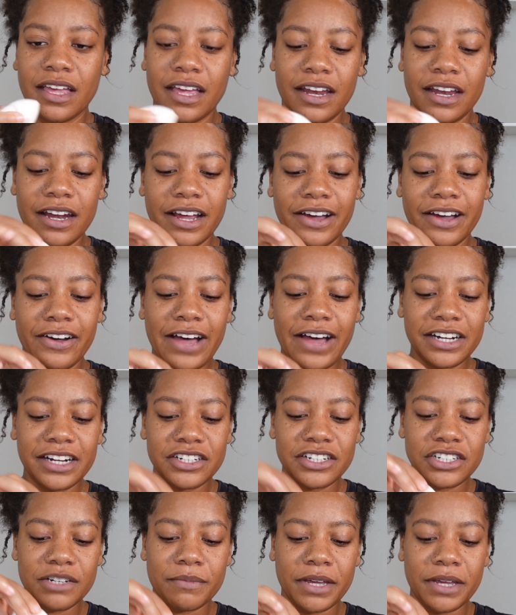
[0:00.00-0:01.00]
Now, how
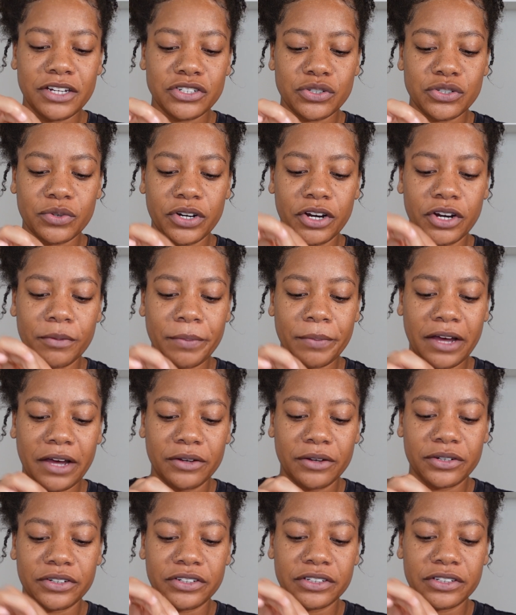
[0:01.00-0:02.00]
does she make sure her
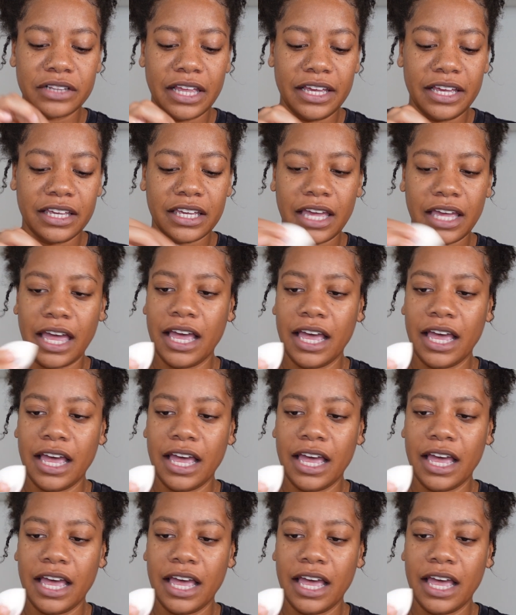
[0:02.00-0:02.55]
powder like